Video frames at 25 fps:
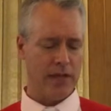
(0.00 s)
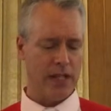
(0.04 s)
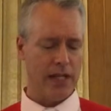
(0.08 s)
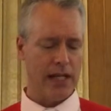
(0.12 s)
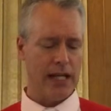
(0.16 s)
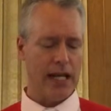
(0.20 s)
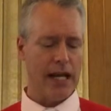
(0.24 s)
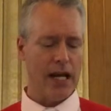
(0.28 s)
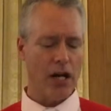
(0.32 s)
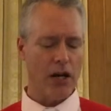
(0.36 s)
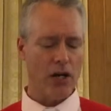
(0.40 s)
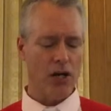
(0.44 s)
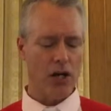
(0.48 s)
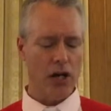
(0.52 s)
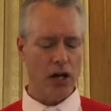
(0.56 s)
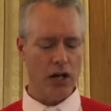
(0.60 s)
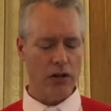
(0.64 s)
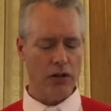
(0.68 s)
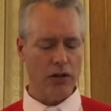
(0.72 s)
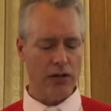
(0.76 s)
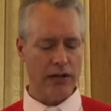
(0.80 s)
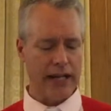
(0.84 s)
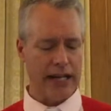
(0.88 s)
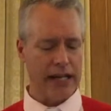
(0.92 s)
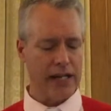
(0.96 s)
Today, our
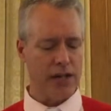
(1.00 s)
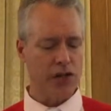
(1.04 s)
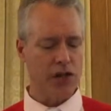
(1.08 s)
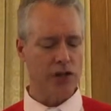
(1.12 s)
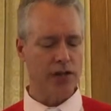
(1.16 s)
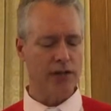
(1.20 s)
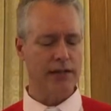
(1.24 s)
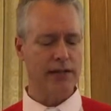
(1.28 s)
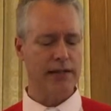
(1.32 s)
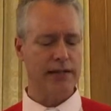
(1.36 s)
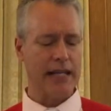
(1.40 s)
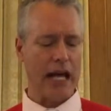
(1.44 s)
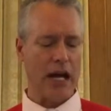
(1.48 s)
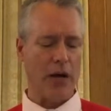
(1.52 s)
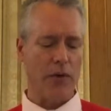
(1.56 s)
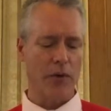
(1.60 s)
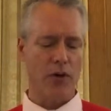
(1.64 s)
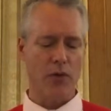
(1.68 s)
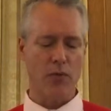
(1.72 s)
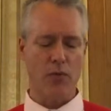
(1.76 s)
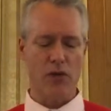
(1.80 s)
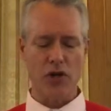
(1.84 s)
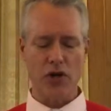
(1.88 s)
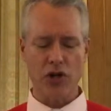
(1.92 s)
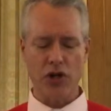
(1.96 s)
congregations,
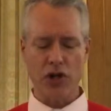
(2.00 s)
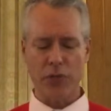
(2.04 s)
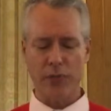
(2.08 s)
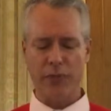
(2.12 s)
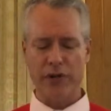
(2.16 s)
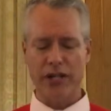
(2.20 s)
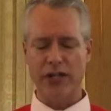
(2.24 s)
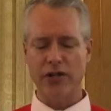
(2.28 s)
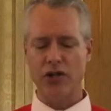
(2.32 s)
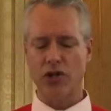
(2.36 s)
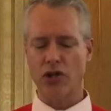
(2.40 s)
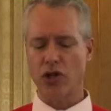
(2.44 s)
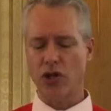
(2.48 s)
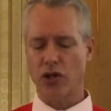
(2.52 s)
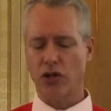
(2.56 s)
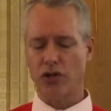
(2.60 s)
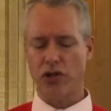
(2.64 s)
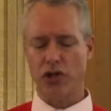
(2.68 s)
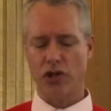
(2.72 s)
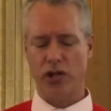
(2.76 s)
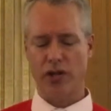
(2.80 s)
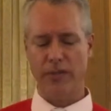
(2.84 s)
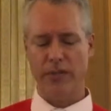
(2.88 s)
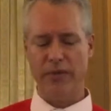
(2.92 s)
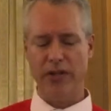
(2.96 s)
our worshiping
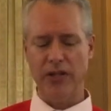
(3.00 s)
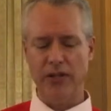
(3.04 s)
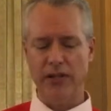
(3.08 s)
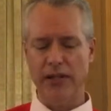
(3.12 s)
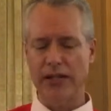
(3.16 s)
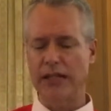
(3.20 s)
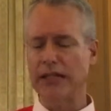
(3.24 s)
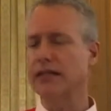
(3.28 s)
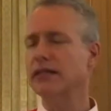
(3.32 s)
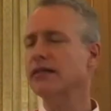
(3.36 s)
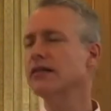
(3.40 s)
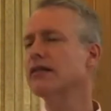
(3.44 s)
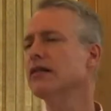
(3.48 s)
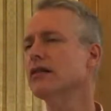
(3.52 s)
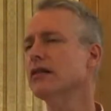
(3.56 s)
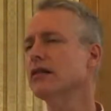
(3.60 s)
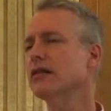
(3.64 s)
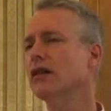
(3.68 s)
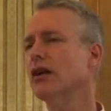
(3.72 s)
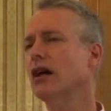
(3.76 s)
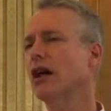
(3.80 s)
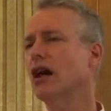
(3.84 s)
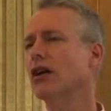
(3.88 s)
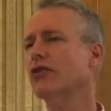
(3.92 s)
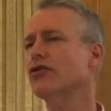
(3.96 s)
church communities
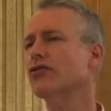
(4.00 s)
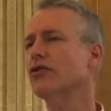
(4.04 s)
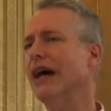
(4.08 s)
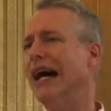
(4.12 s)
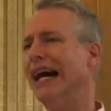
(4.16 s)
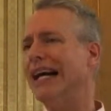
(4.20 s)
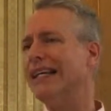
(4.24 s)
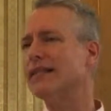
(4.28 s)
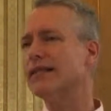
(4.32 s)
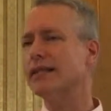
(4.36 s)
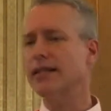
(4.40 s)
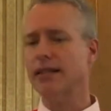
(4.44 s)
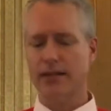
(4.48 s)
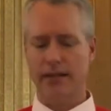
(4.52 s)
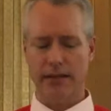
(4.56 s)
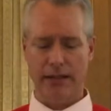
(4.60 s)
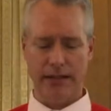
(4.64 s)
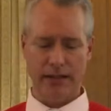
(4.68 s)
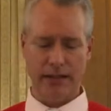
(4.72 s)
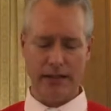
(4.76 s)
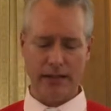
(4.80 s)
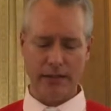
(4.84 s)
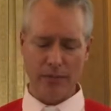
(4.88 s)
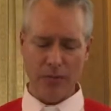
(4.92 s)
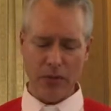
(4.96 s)
are
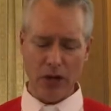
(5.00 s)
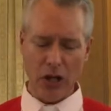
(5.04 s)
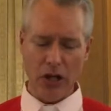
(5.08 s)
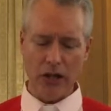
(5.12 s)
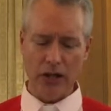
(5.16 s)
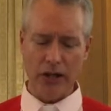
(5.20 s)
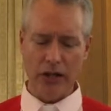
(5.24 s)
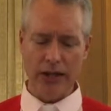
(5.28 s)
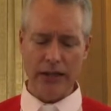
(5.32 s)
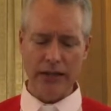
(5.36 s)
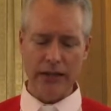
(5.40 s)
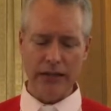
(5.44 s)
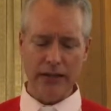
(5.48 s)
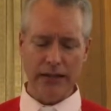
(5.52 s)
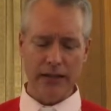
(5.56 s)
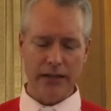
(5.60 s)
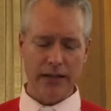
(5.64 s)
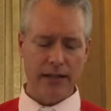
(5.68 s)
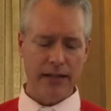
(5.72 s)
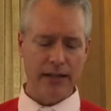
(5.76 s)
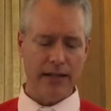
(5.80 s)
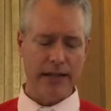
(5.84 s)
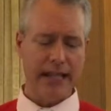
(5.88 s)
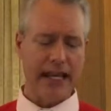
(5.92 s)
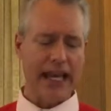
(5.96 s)
drastically smaller
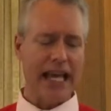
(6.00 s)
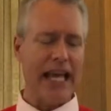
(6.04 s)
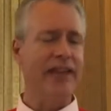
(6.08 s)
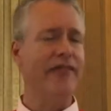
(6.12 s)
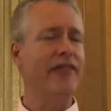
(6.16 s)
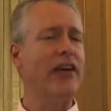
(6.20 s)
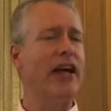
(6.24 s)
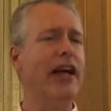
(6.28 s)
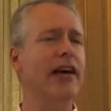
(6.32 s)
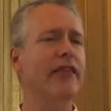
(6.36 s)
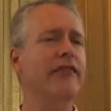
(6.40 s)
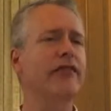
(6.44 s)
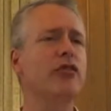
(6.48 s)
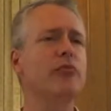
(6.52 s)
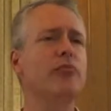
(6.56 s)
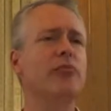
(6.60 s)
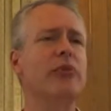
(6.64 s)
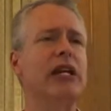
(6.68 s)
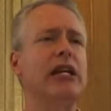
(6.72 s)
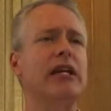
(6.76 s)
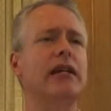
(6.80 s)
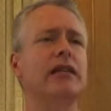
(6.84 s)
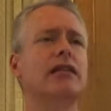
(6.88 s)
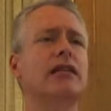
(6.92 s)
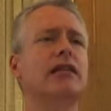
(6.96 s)
than they have ever
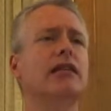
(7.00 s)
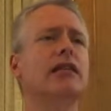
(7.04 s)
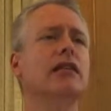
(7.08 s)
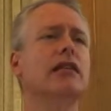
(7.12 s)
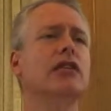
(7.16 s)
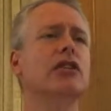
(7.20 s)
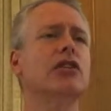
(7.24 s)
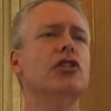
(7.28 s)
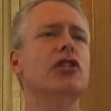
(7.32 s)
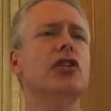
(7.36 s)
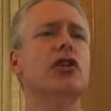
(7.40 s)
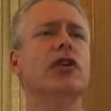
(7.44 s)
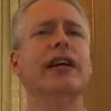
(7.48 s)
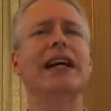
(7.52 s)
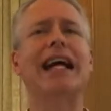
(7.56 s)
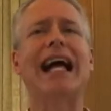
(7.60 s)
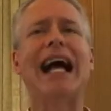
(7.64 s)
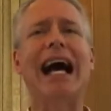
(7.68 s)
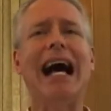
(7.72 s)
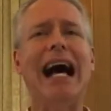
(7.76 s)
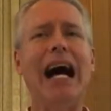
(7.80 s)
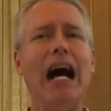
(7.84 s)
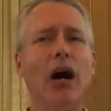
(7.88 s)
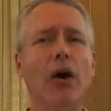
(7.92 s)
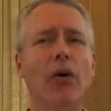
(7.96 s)
been during
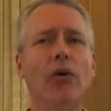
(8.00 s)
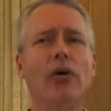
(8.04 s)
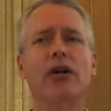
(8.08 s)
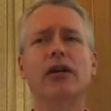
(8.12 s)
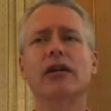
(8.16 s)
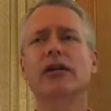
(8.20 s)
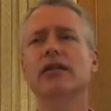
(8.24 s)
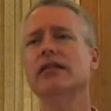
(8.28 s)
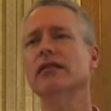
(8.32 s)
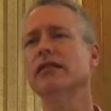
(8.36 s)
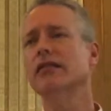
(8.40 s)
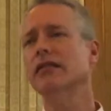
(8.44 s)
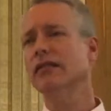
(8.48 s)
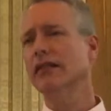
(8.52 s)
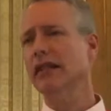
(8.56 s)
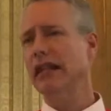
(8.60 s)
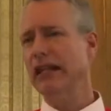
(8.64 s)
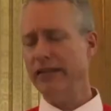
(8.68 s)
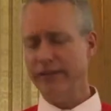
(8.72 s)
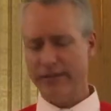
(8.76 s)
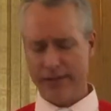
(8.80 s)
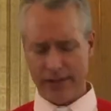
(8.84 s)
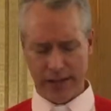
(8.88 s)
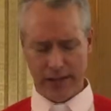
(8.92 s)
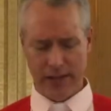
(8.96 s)
our
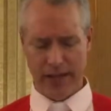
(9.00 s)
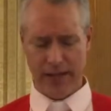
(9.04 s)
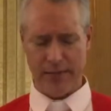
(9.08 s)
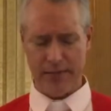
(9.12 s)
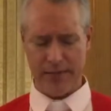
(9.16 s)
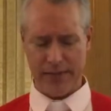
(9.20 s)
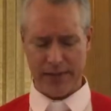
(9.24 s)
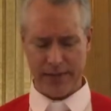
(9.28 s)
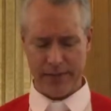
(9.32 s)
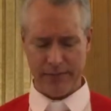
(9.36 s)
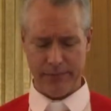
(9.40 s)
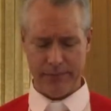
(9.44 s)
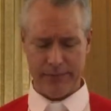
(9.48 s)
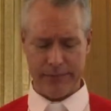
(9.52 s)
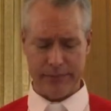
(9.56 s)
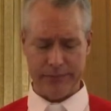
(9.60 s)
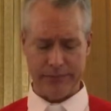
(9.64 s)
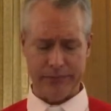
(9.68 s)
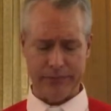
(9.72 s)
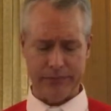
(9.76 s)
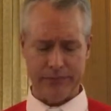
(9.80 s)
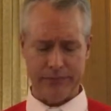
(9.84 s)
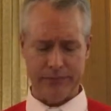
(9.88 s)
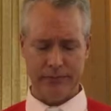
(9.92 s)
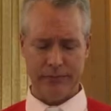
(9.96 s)
lifetimes.
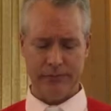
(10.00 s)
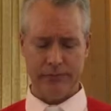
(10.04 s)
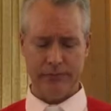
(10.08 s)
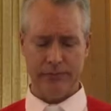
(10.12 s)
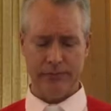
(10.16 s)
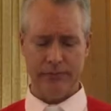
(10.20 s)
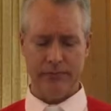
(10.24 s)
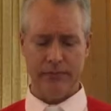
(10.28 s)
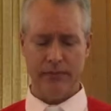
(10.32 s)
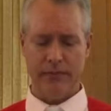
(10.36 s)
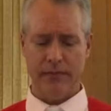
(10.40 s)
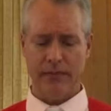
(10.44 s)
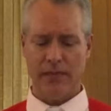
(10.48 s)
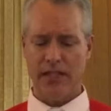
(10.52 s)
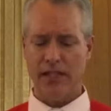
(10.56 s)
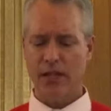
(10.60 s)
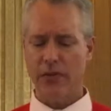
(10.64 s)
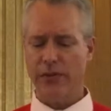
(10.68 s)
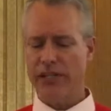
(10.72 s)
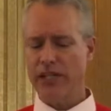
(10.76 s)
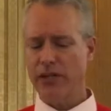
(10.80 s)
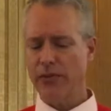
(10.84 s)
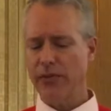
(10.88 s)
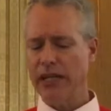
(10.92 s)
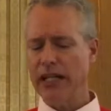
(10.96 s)

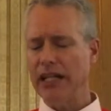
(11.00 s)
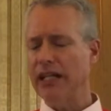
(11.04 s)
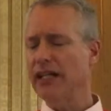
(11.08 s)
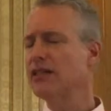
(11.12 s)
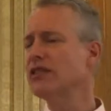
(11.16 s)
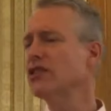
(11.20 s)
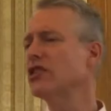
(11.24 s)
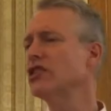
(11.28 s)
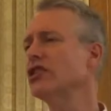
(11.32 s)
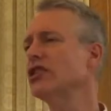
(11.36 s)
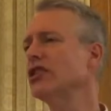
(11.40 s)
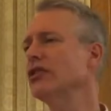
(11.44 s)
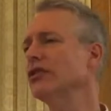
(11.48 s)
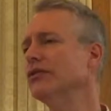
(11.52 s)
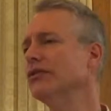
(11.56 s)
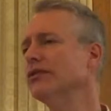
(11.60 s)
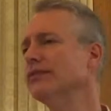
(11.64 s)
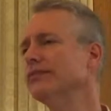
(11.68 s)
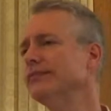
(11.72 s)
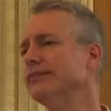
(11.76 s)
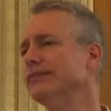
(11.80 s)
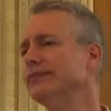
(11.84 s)
So what do we need to do?